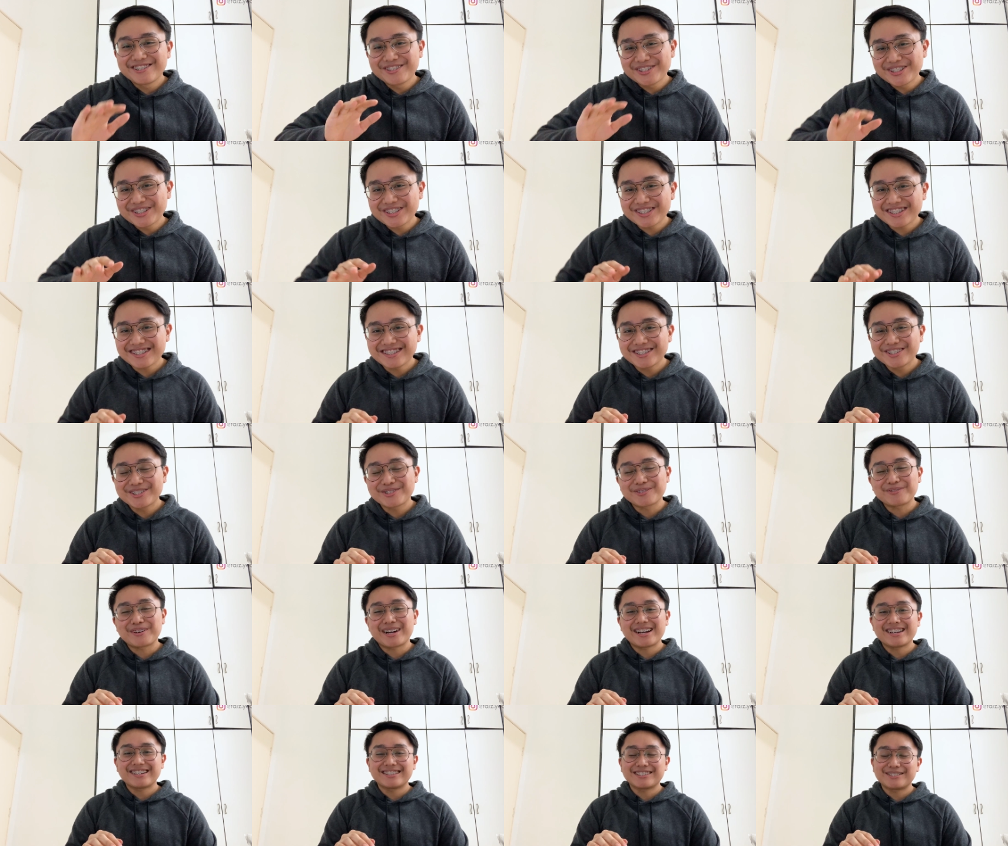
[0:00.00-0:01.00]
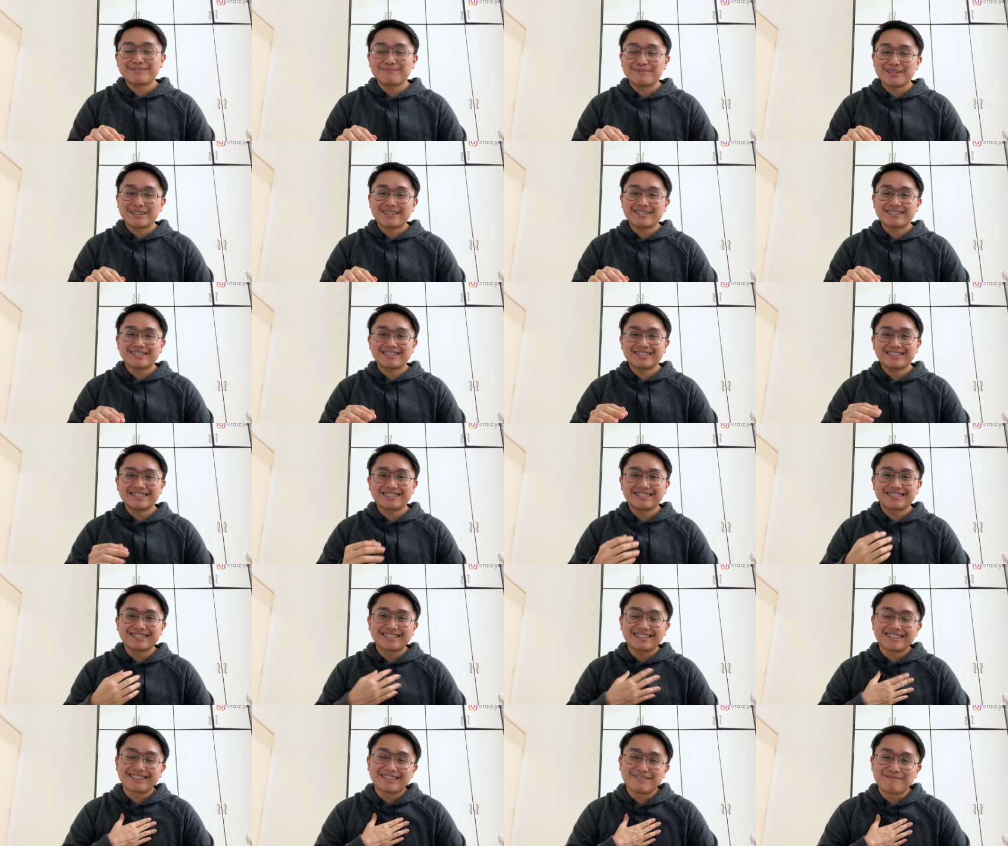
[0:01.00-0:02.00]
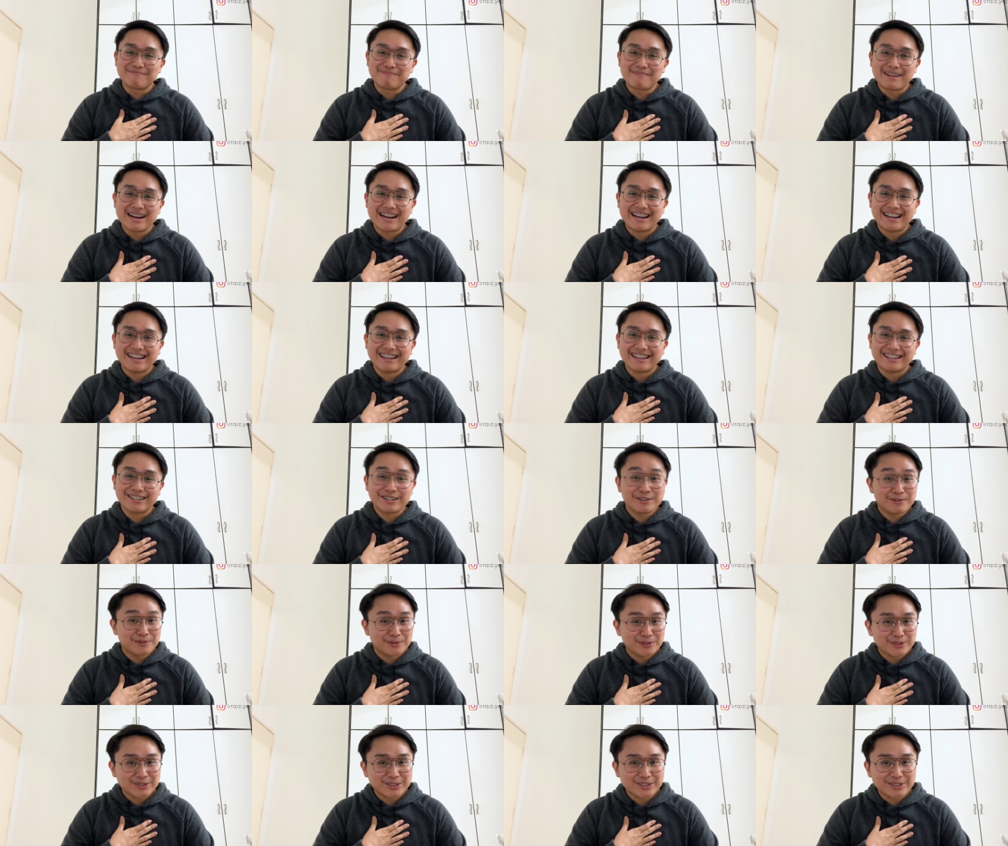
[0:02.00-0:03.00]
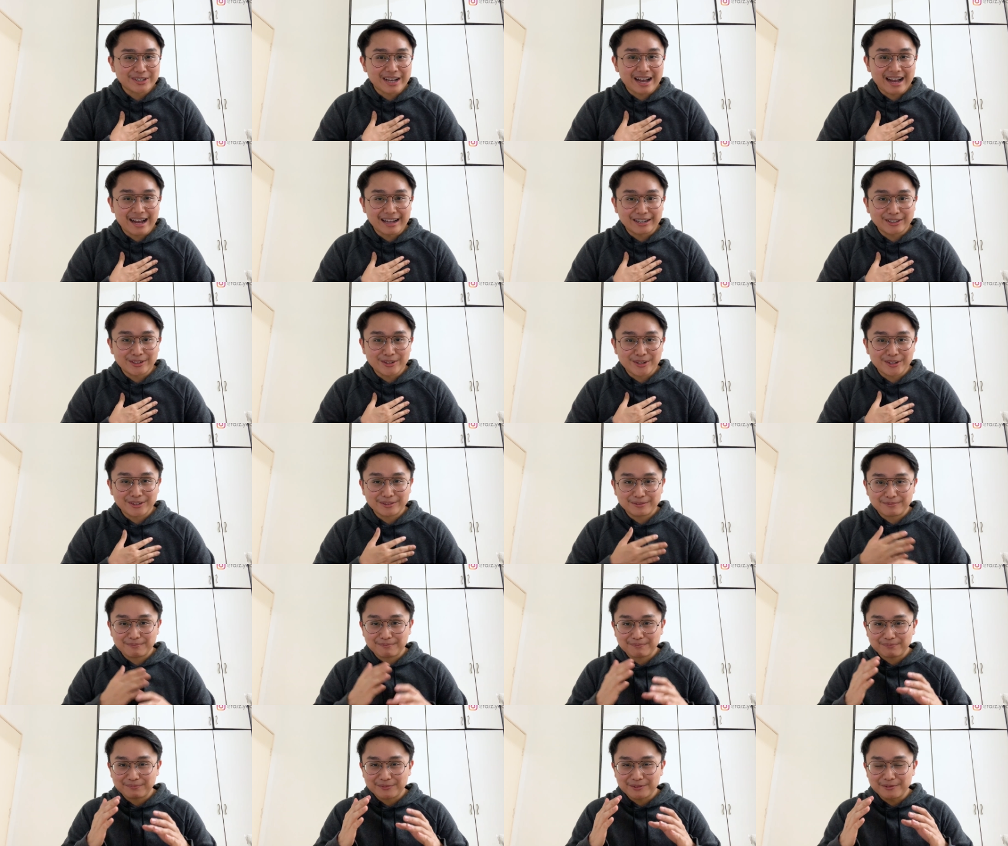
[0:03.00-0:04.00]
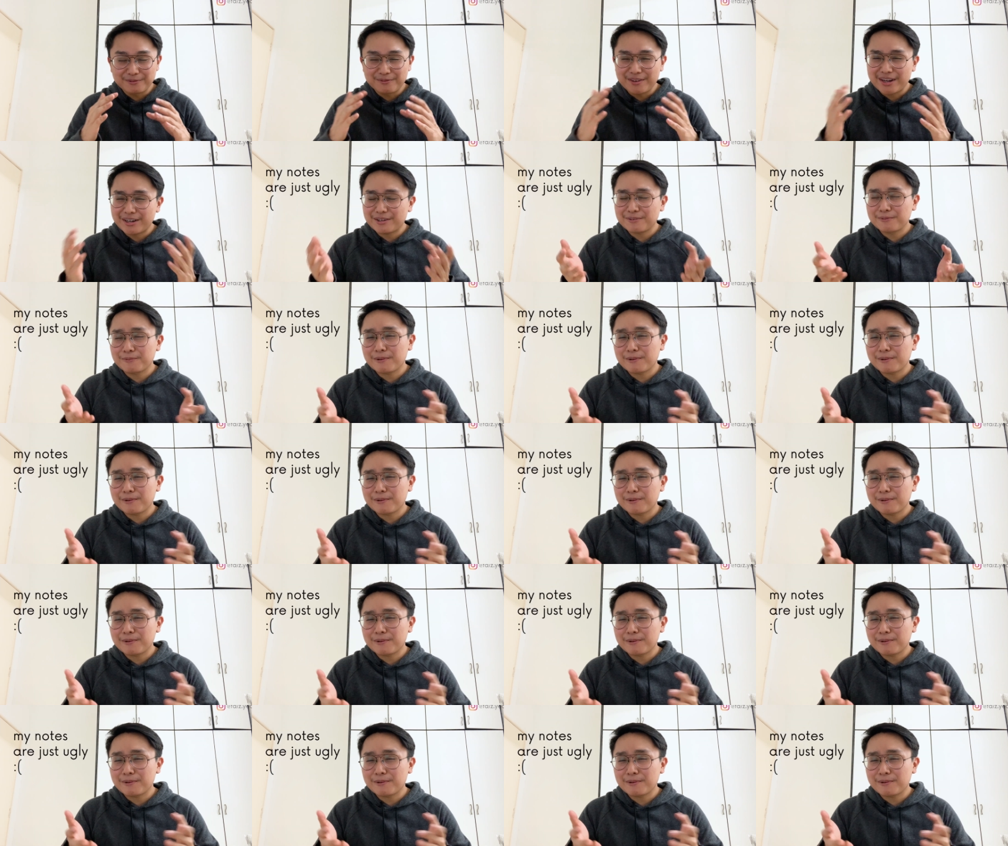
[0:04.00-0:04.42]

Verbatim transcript: the reason is why is because my notes are not very